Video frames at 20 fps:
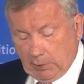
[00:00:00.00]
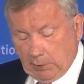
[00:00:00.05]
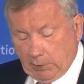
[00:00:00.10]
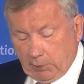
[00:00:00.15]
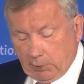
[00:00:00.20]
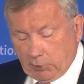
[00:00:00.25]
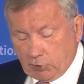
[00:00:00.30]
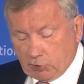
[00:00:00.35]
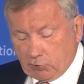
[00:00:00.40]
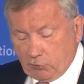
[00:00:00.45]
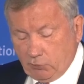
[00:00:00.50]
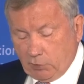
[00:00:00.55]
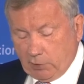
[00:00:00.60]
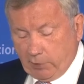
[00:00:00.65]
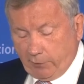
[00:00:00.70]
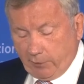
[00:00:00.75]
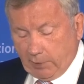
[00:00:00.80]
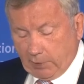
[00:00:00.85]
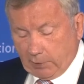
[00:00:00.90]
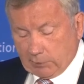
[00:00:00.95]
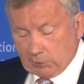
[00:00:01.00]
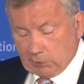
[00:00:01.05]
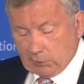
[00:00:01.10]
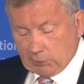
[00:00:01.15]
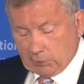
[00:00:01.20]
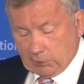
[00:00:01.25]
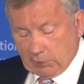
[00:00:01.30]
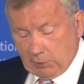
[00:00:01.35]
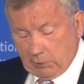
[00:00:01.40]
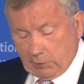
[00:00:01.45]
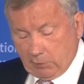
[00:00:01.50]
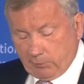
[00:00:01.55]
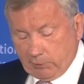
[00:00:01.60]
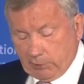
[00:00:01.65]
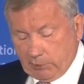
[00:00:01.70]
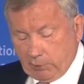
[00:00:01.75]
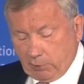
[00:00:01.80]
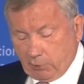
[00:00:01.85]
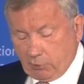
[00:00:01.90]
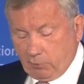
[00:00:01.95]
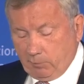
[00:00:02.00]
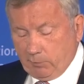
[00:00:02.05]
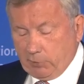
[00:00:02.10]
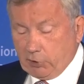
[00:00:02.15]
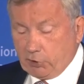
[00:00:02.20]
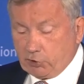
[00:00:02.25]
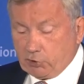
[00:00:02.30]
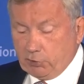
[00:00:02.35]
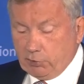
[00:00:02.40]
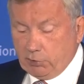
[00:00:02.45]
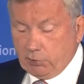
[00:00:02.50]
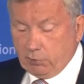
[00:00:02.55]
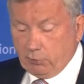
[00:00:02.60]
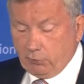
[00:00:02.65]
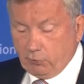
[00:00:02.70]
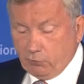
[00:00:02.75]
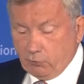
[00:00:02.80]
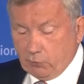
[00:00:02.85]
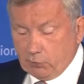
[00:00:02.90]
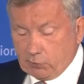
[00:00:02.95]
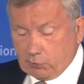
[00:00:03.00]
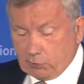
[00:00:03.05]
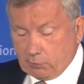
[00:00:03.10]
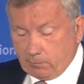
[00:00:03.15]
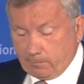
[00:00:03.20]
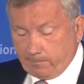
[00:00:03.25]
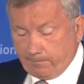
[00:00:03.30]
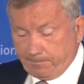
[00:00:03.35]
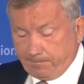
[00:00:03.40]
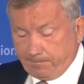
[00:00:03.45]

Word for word: and ensure their sustainable commercial use.